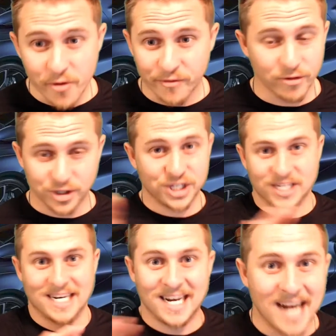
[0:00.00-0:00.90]
There's just
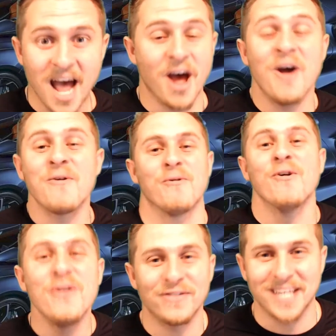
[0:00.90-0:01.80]
not a
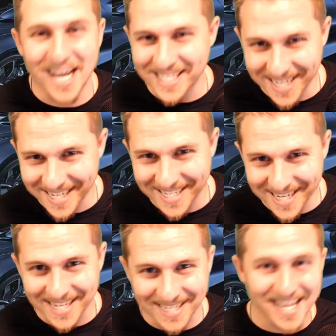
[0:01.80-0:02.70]
roof, doesn't
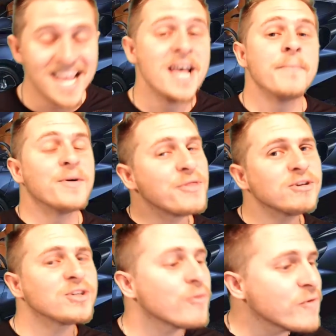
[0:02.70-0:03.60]
exist. But
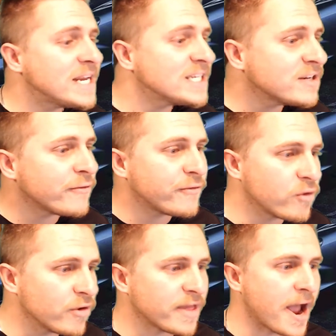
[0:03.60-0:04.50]
there's a reason
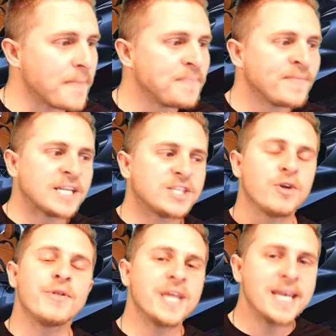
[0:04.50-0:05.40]
for that.
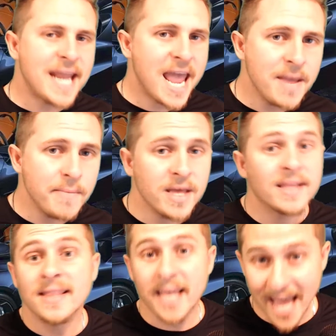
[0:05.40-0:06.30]
So the name,
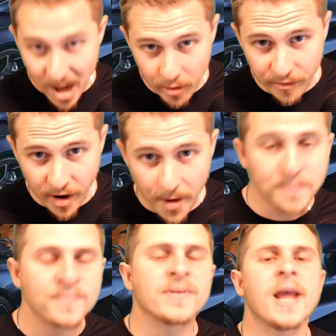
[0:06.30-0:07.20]
the Elva,
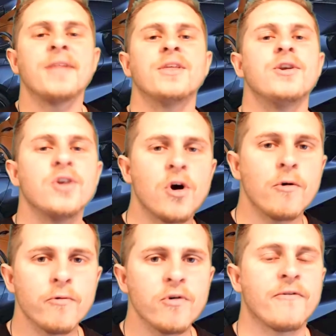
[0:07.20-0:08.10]
and the no
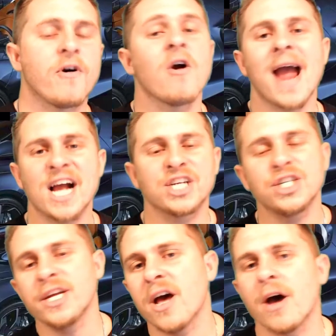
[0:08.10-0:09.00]
roof are
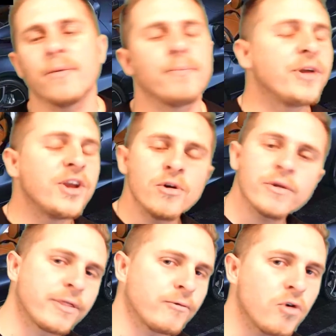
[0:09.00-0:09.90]
actually a pure
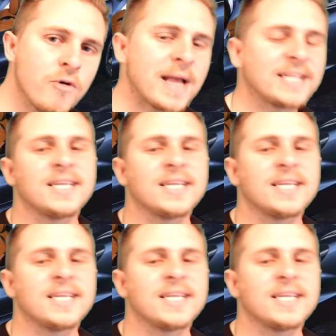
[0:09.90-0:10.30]
throwback to the